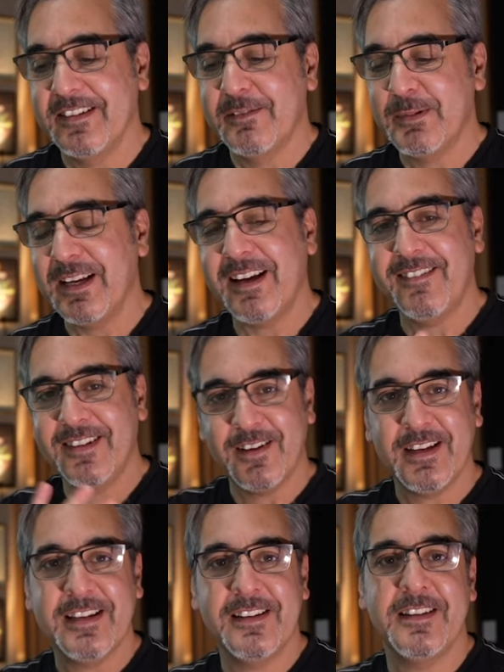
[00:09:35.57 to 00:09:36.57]
But I'm
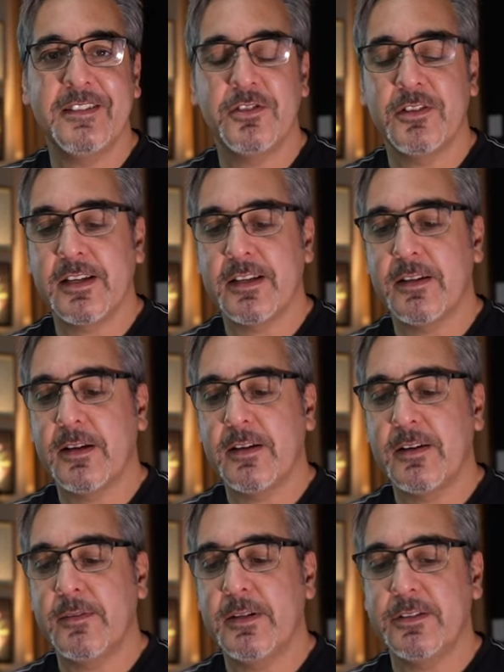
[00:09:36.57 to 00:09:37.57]
not getting into that.
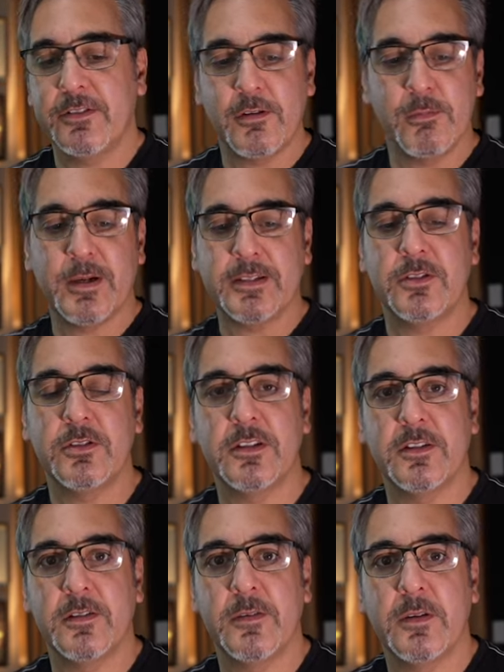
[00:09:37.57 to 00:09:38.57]
Let's go back to
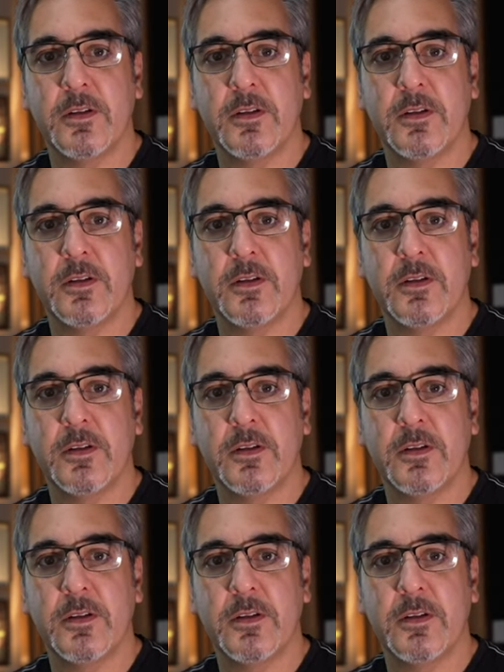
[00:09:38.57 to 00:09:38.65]
the